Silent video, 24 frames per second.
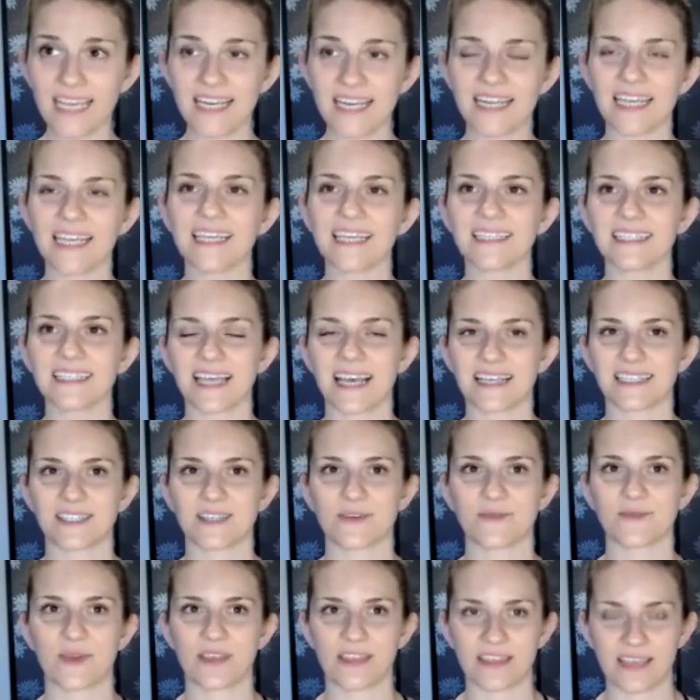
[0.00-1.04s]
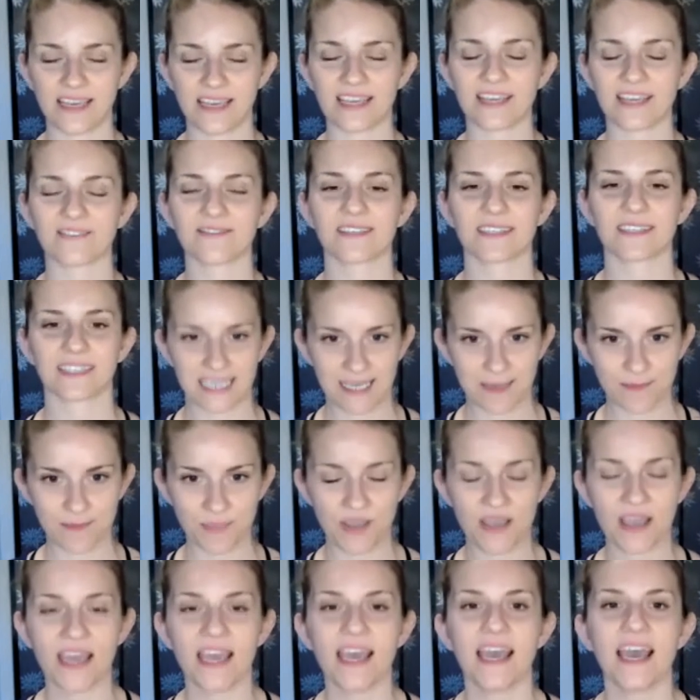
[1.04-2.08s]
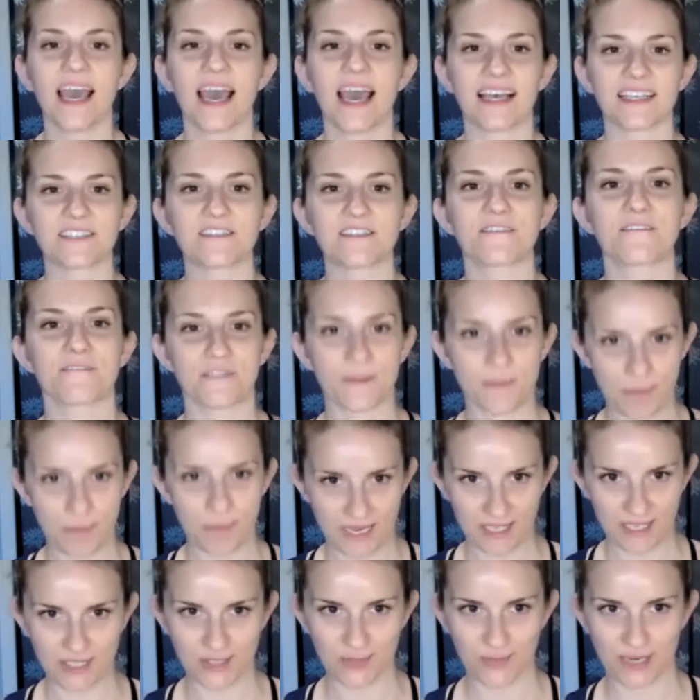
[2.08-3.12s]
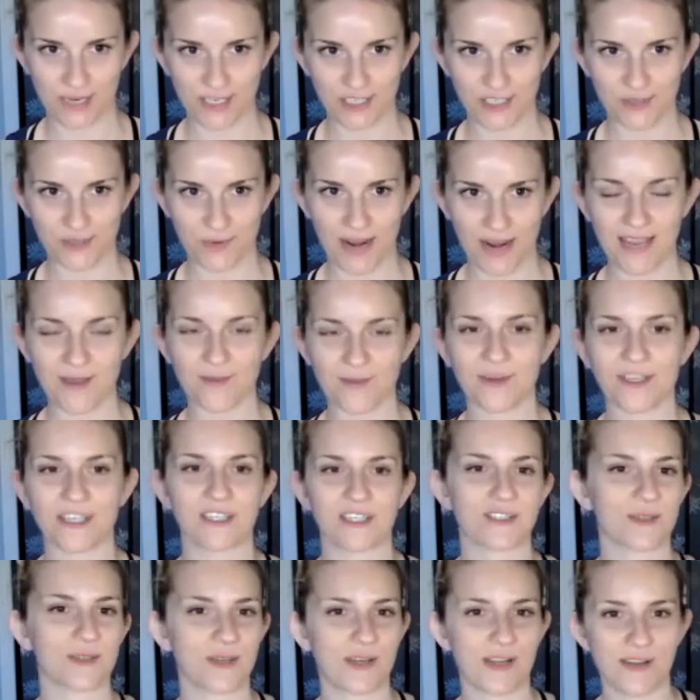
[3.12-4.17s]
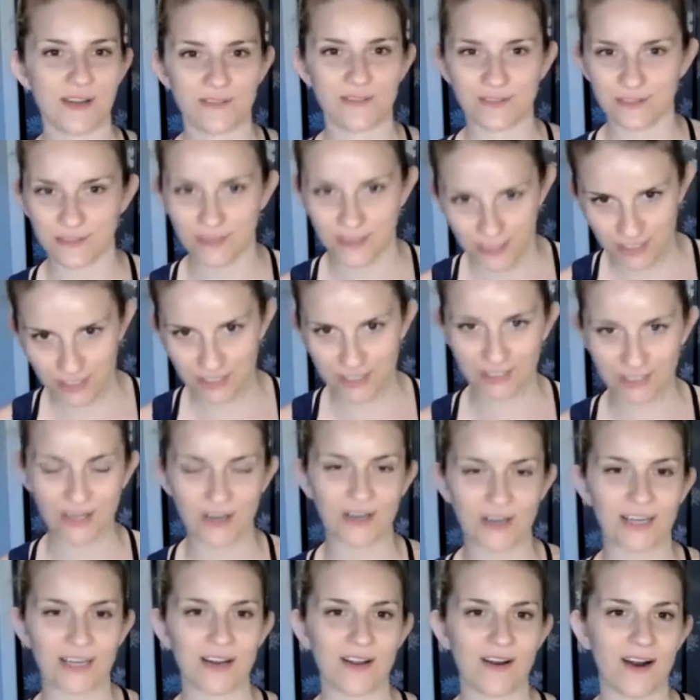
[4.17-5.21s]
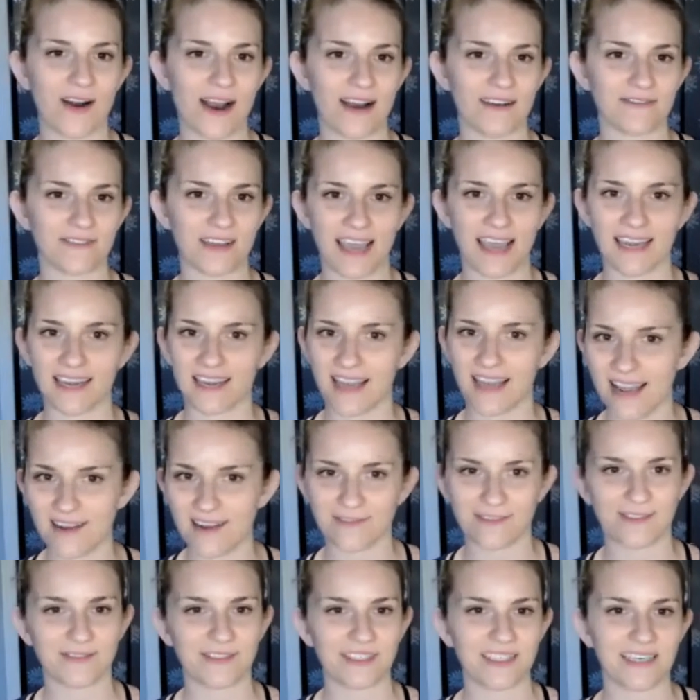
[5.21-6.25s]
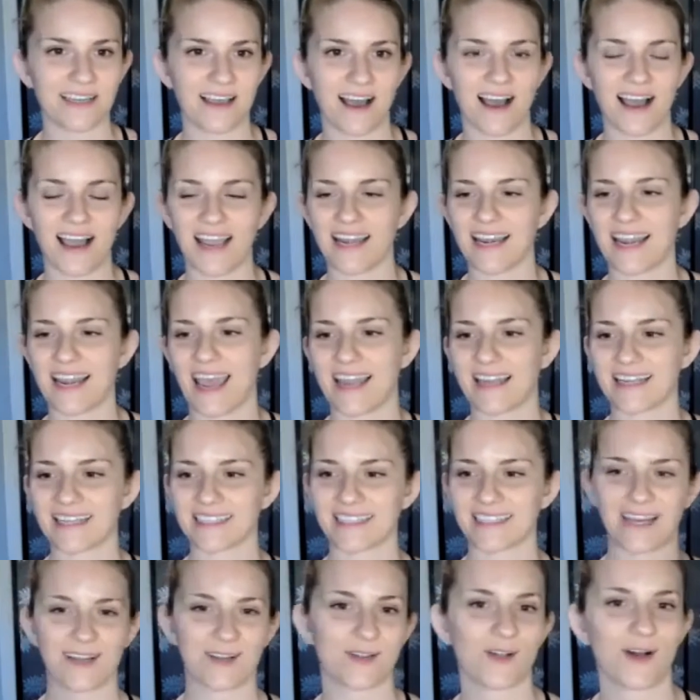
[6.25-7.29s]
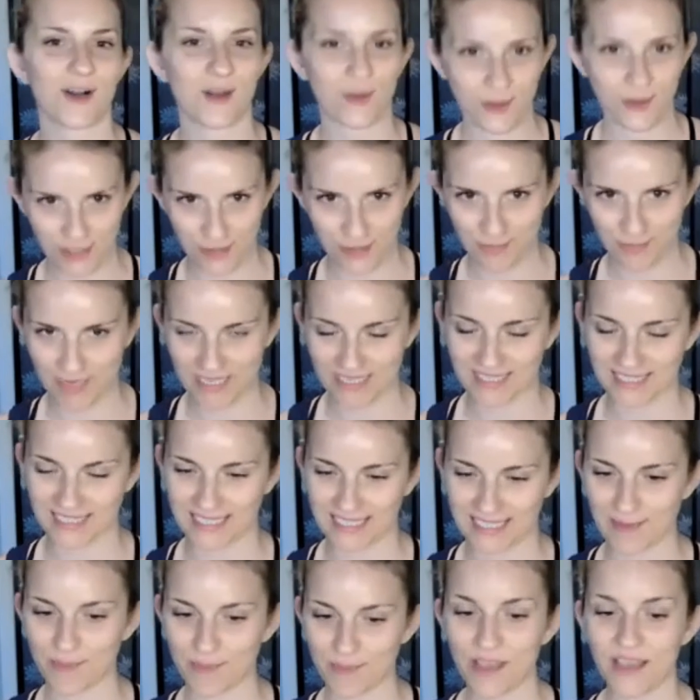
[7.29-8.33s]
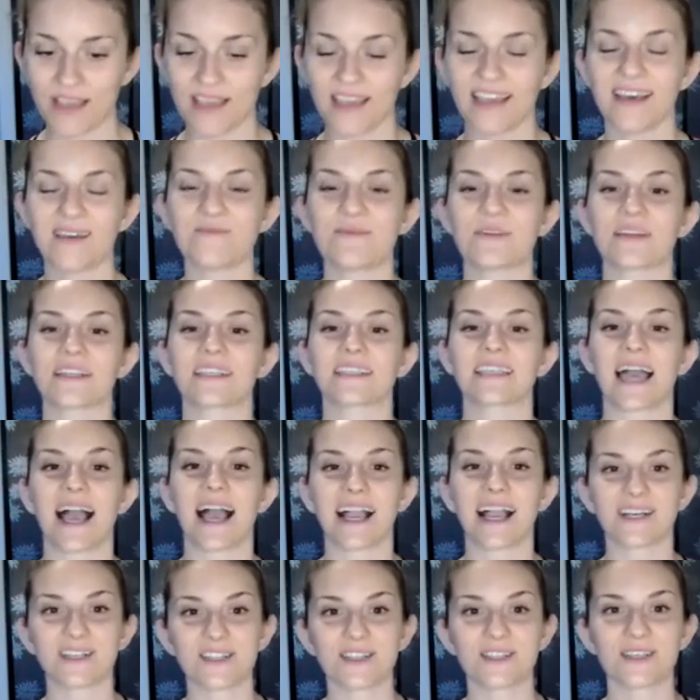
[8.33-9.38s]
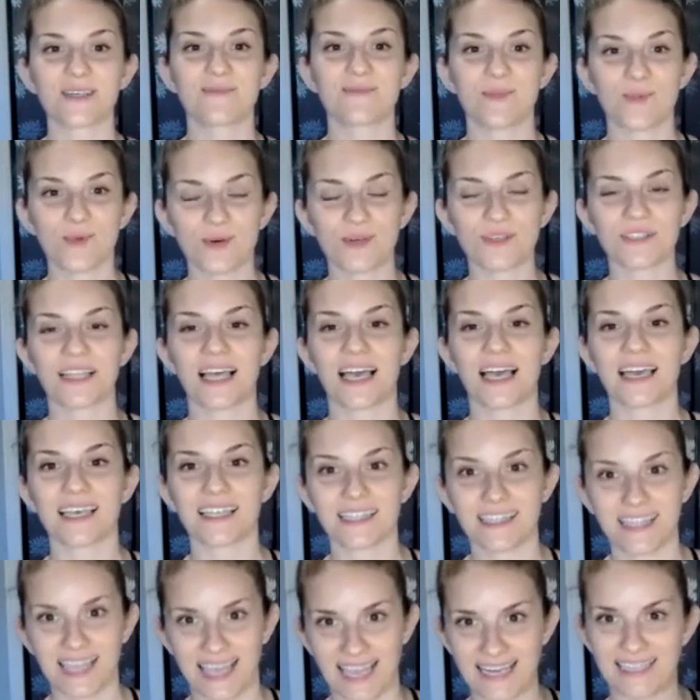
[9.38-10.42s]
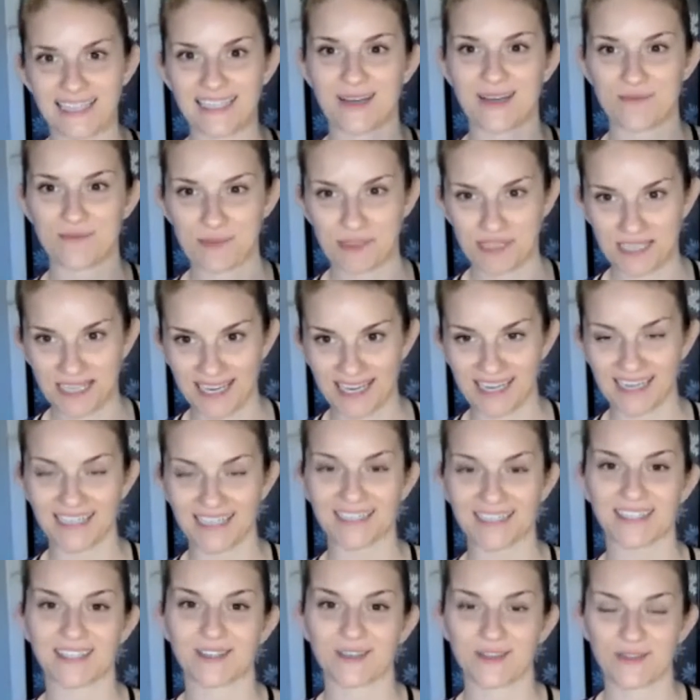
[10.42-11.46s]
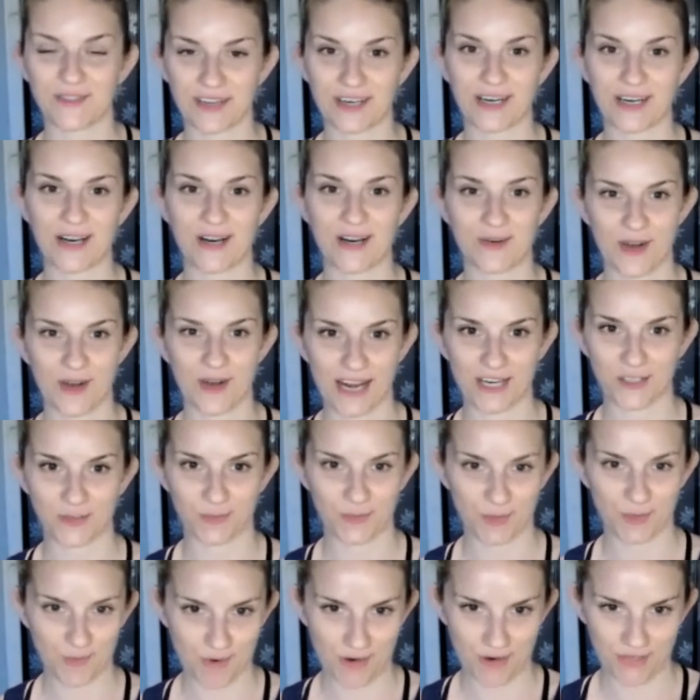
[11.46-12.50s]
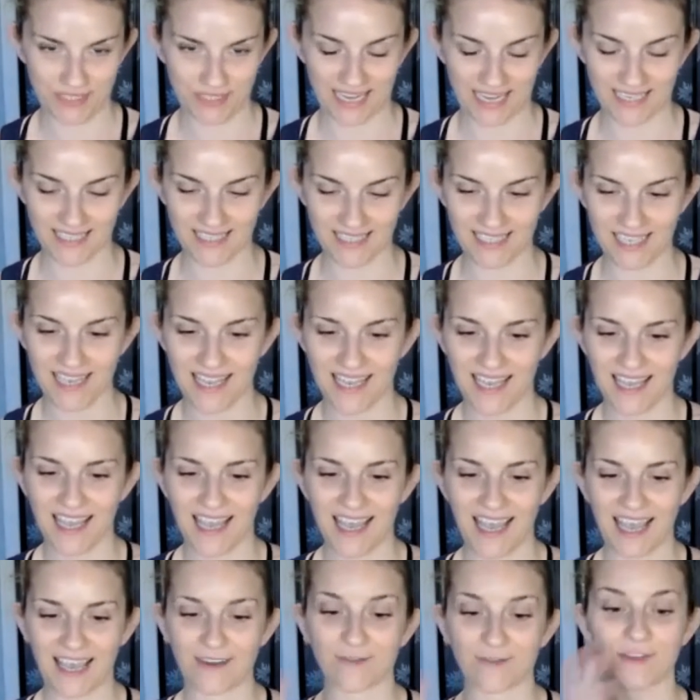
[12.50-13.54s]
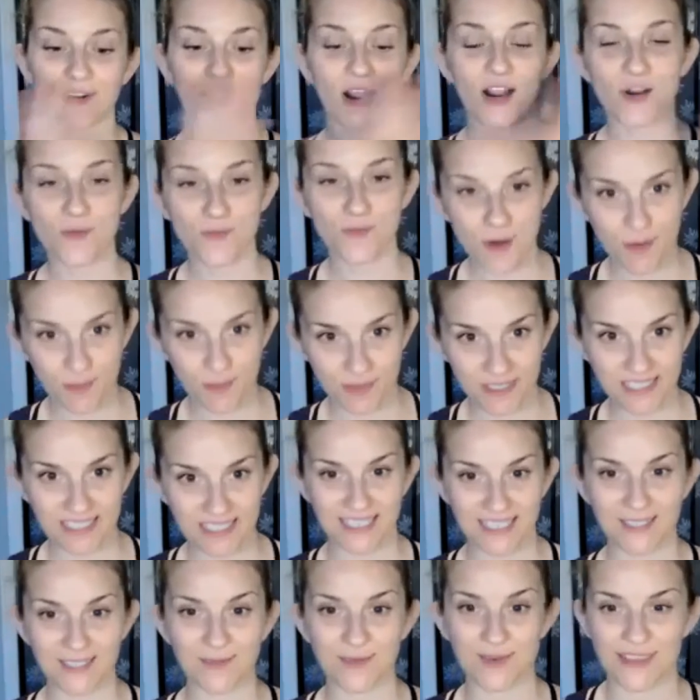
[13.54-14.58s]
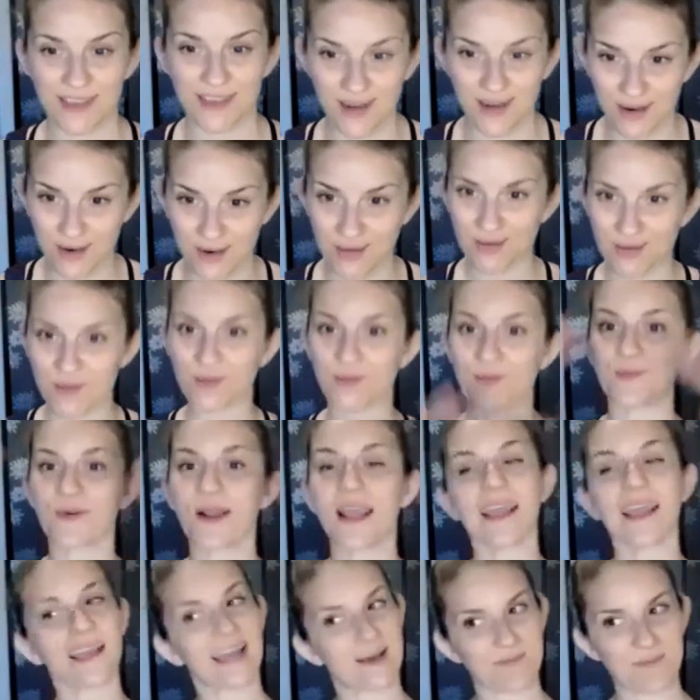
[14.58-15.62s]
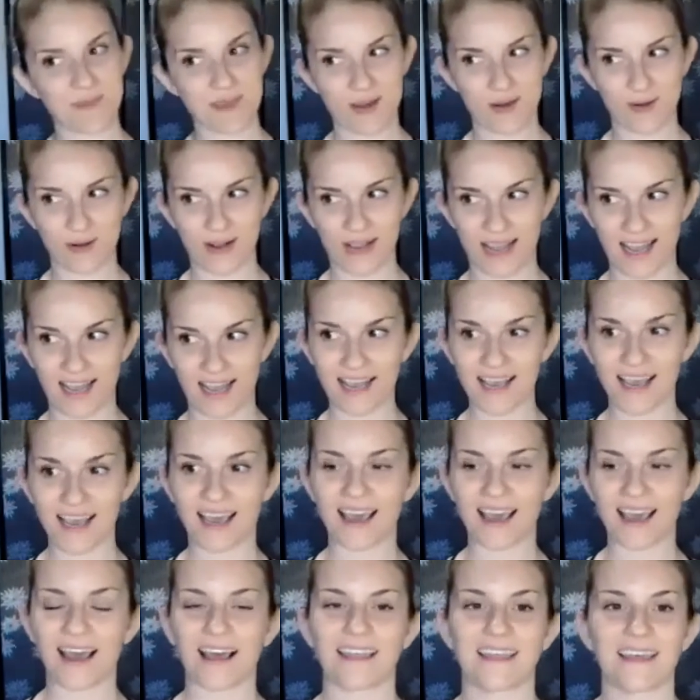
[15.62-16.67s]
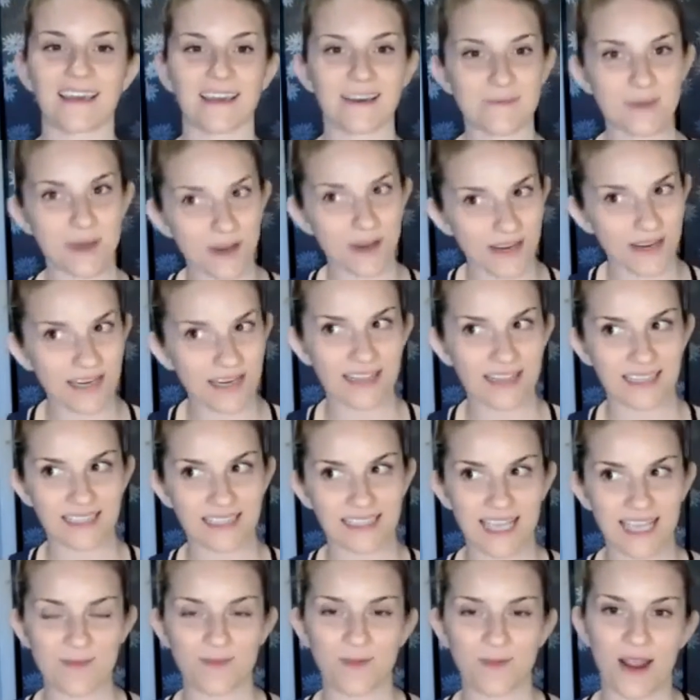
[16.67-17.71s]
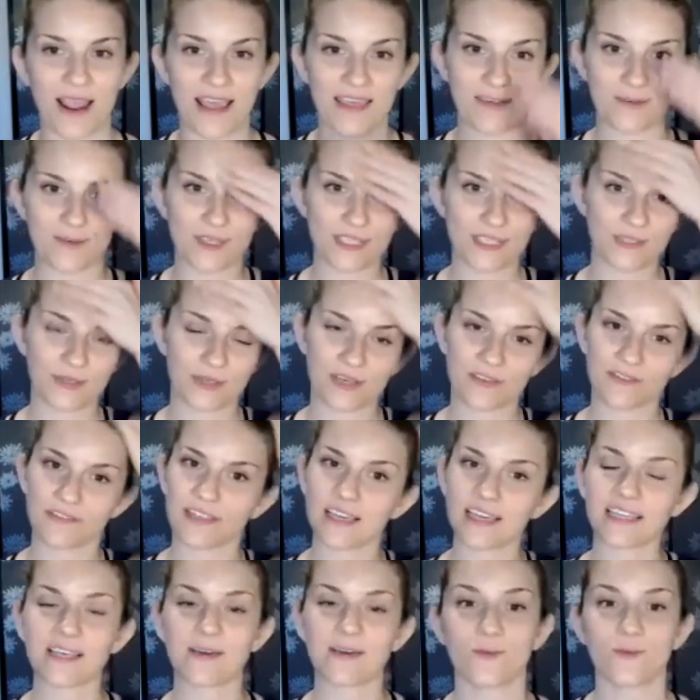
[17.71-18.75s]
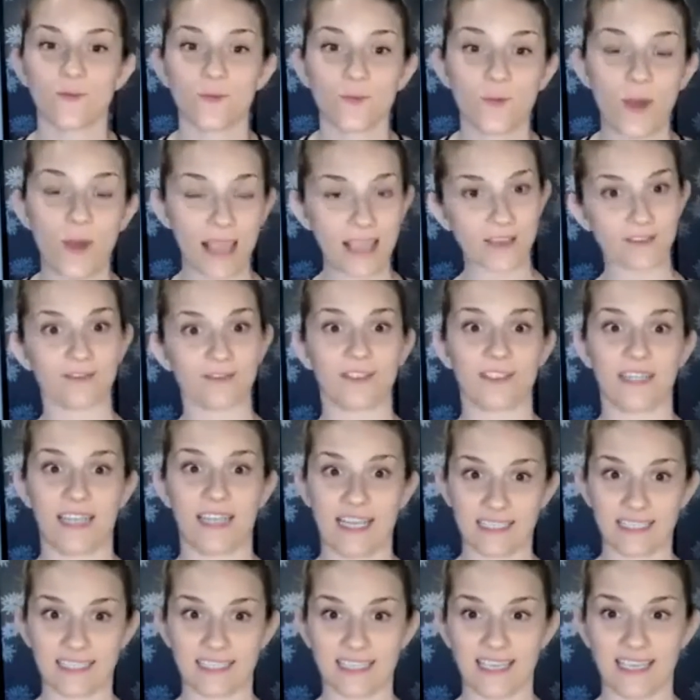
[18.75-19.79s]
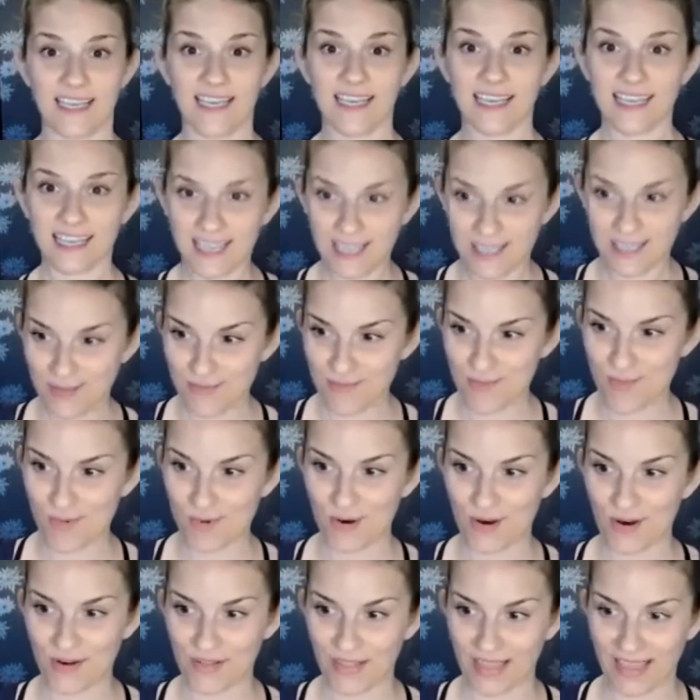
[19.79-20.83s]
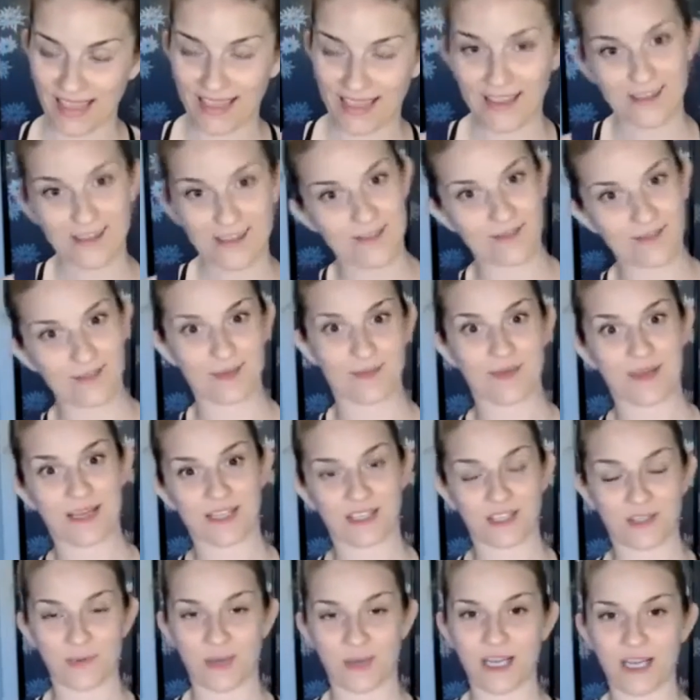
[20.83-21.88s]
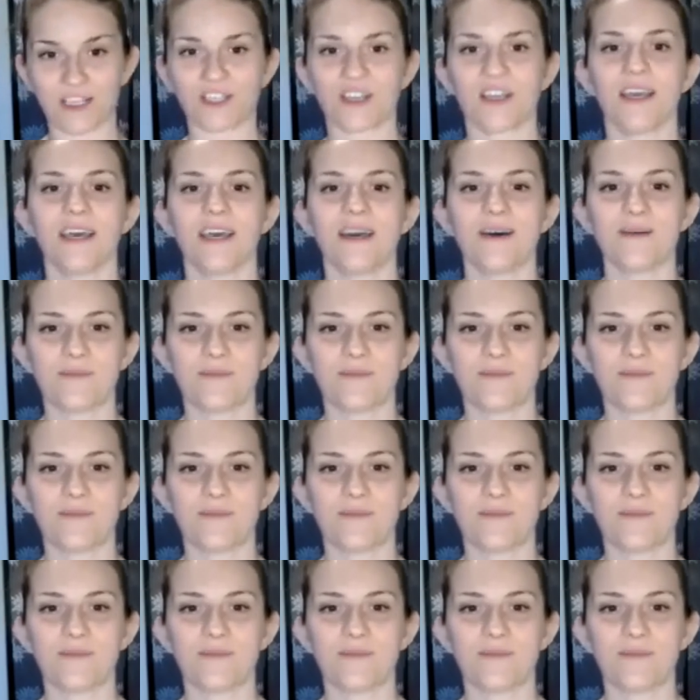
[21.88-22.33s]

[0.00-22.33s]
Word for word: And he says that we think of sleep as flipping a switch, right? We just sort of turn it off at 9.59 and at 10 o'clock we should be asleep but it's actually more like landing a plane. It's this very gradual process. And for our purposes with our wake up yoga, I think about it in the same way that we sort of think that wakefulness is more like flipping a switch,